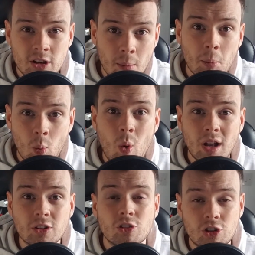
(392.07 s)

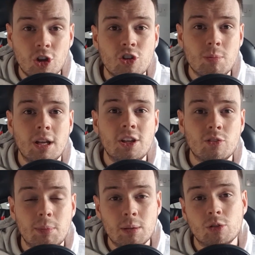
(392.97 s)
#1 search place
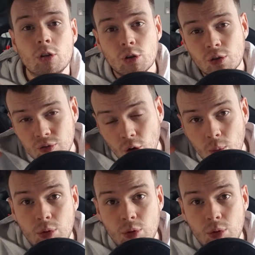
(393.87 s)
for people to look for